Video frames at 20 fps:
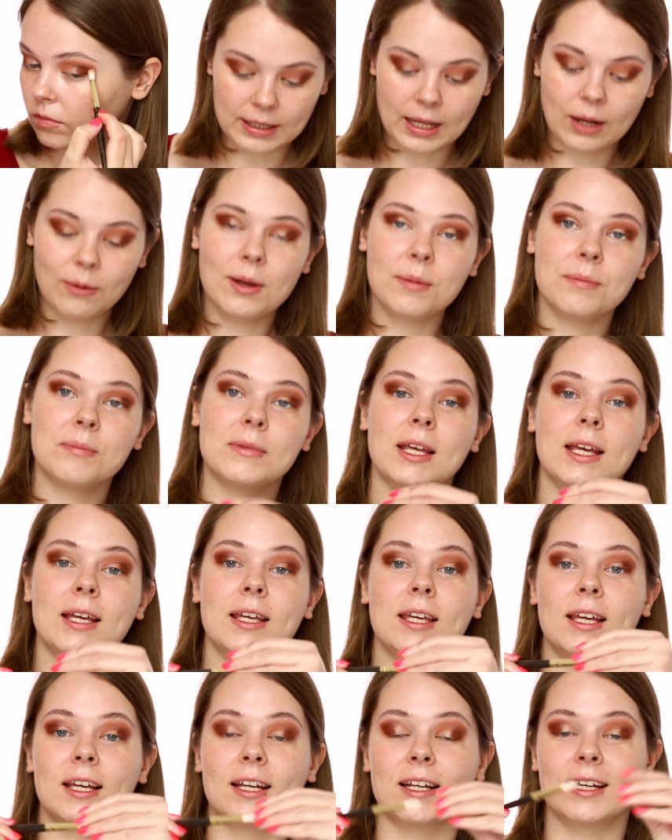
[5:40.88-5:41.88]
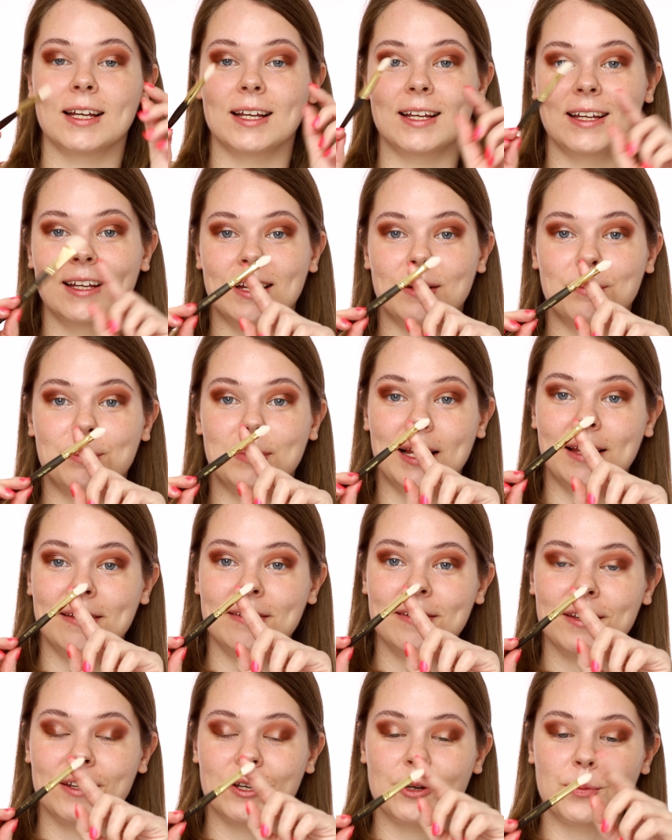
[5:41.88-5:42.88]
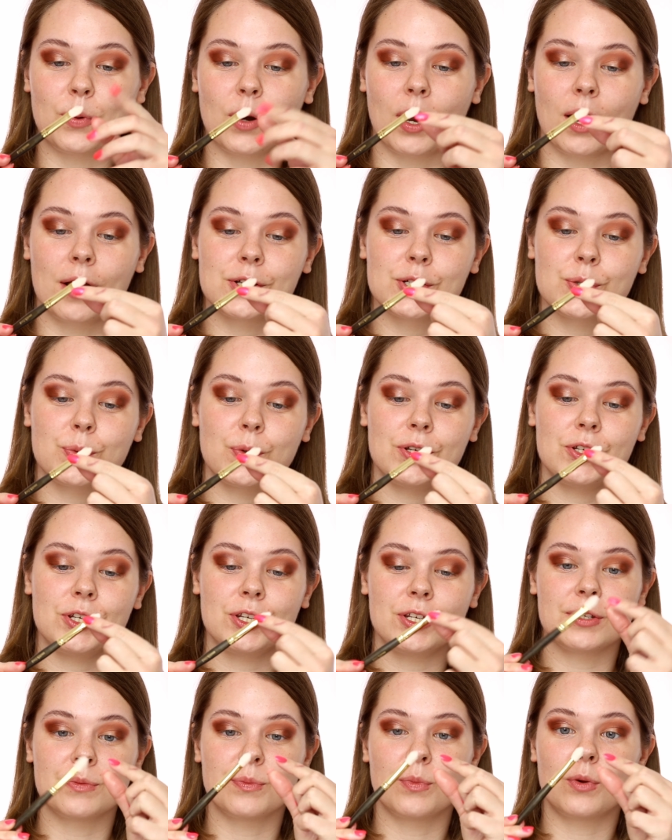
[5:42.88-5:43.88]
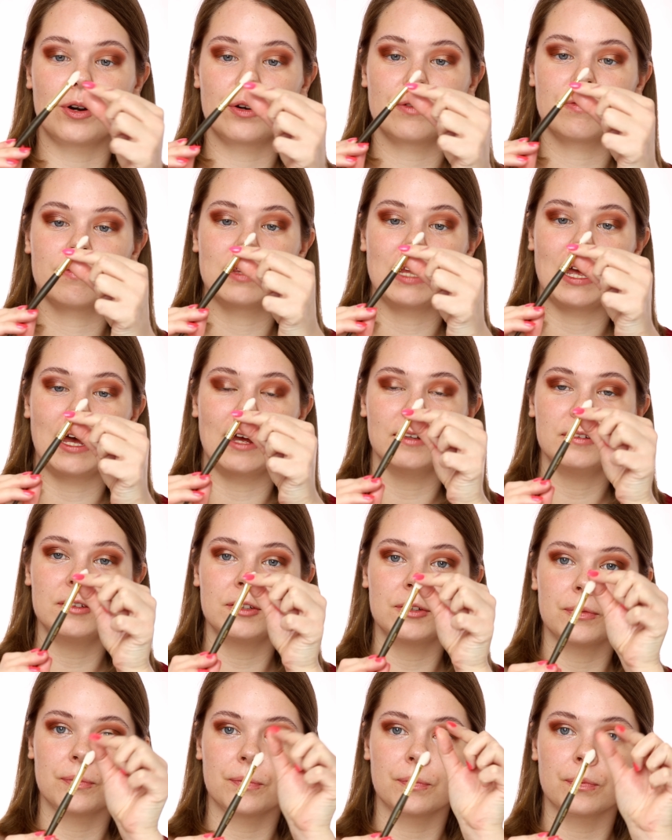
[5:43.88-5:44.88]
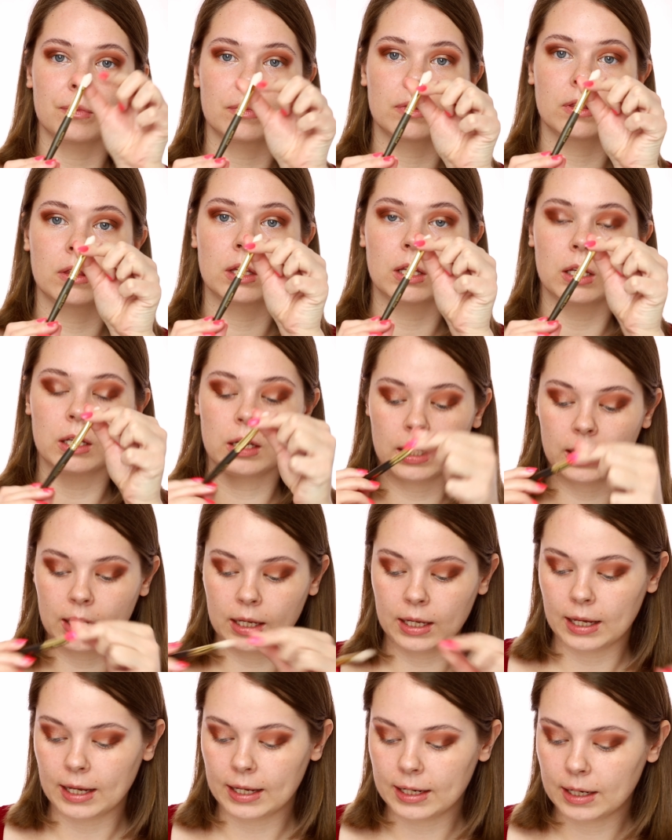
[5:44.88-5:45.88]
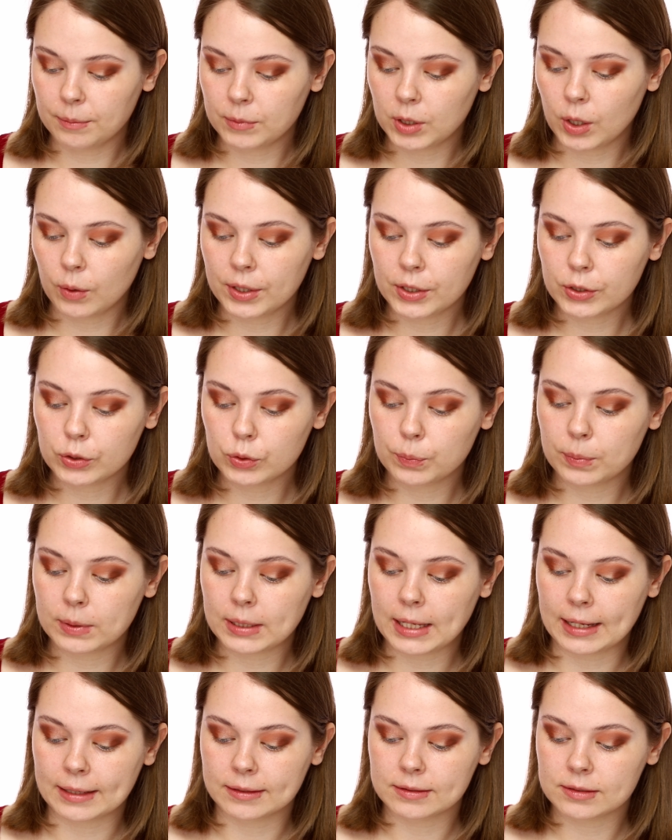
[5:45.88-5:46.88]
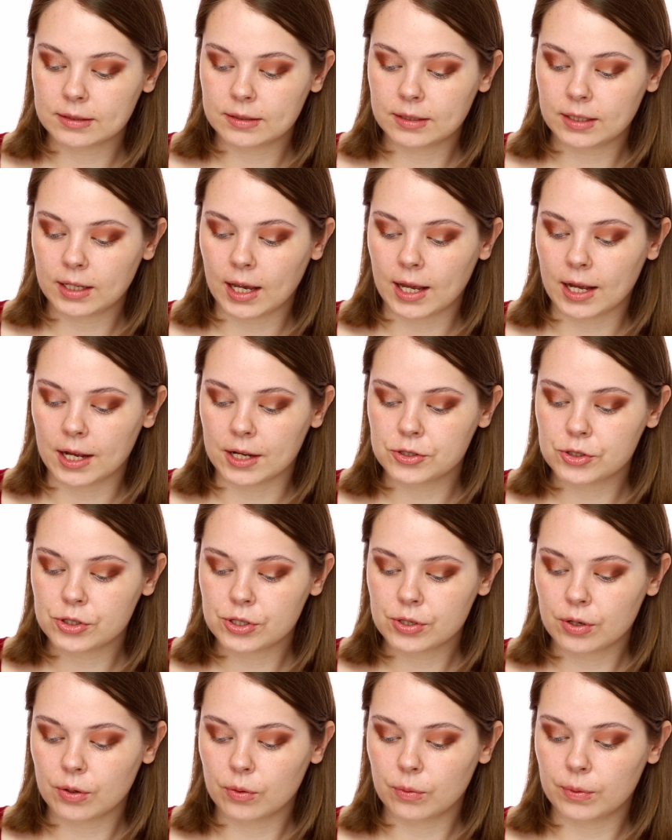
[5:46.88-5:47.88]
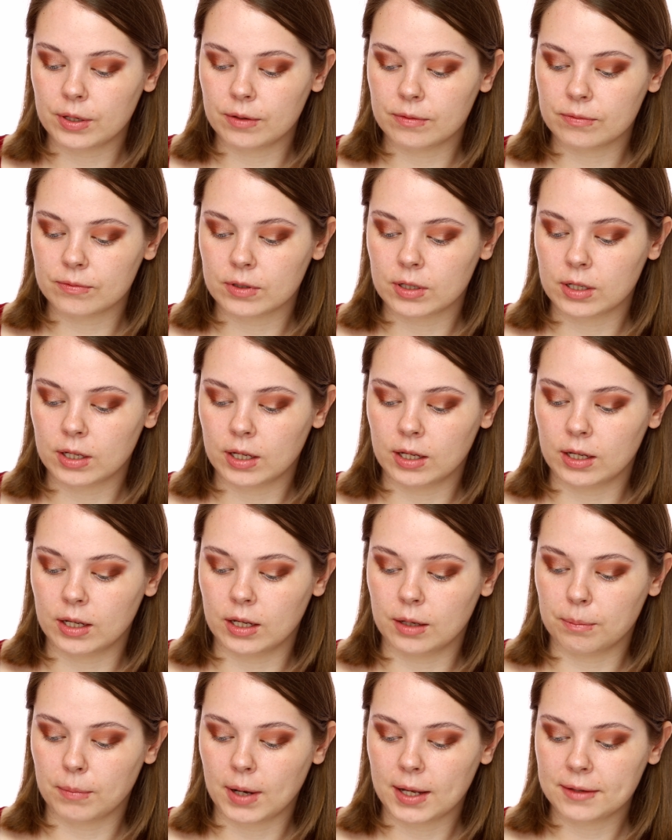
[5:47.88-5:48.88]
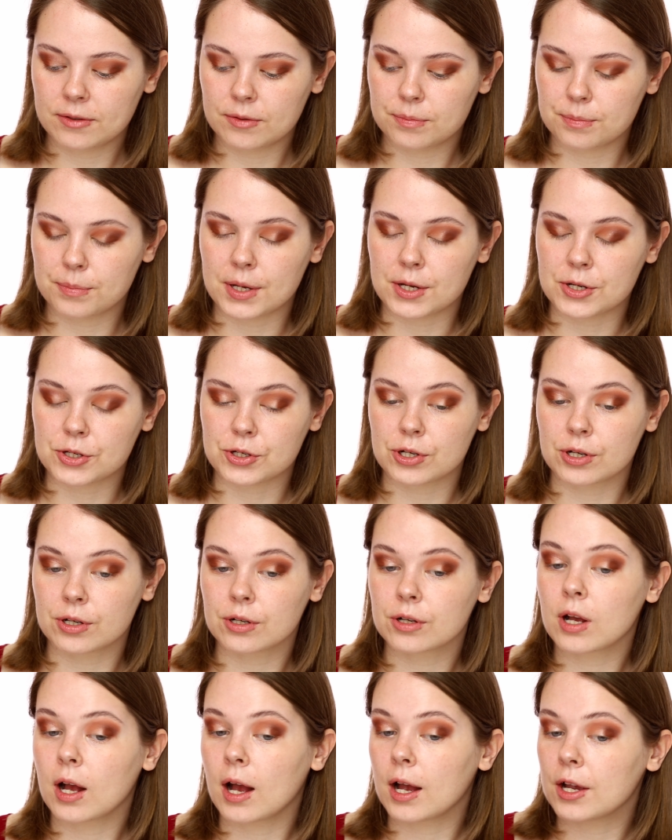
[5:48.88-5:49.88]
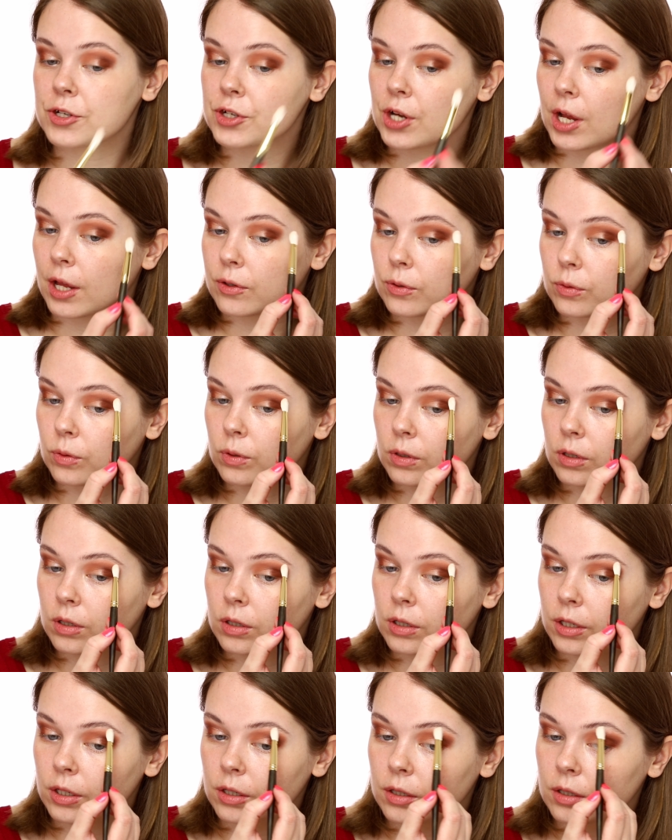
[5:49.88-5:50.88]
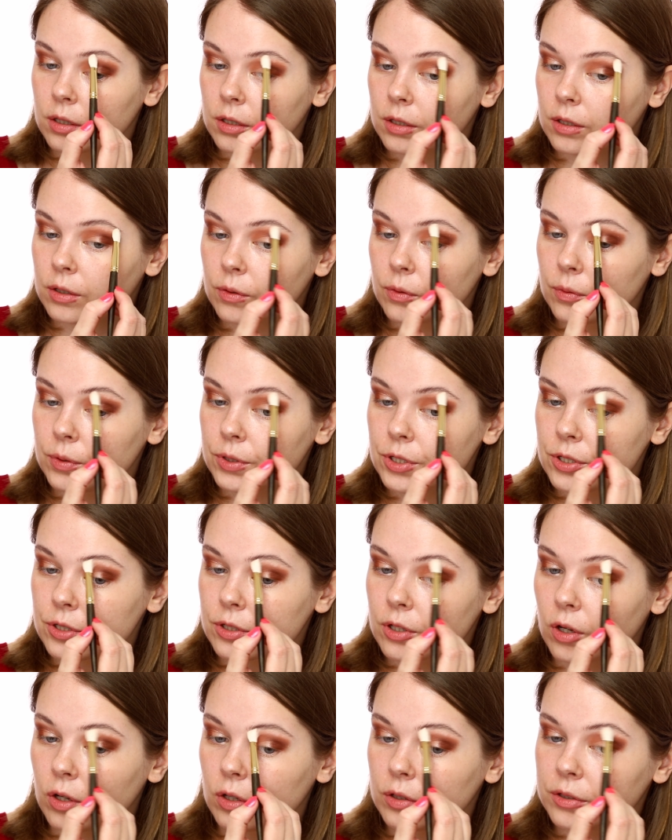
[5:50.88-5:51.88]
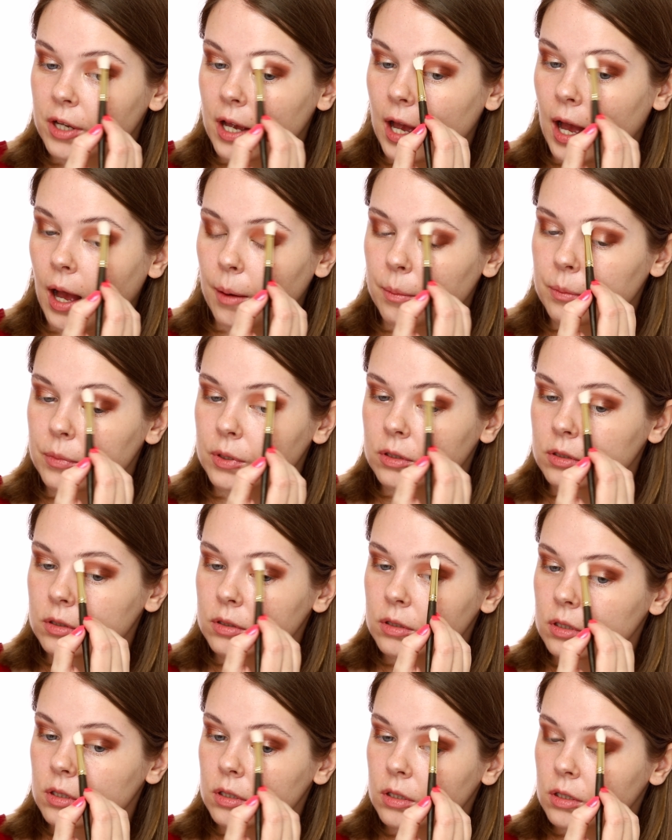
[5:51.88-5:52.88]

Now I'm taking a blending brush which is more flat and I'm going to blend the edge with a matte beige eyeshadow which is called Humble.